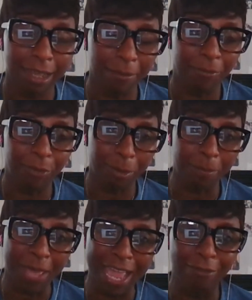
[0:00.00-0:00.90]
come
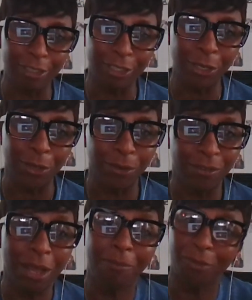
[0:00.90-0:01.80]
from parents
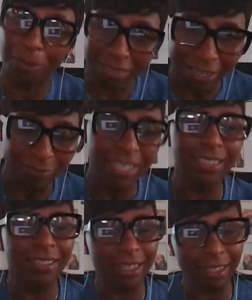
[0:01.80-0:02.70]
who've come from St
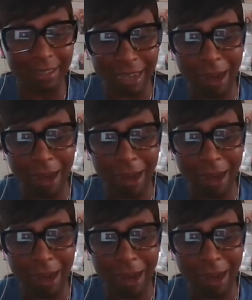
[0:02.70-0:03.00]
Vincent,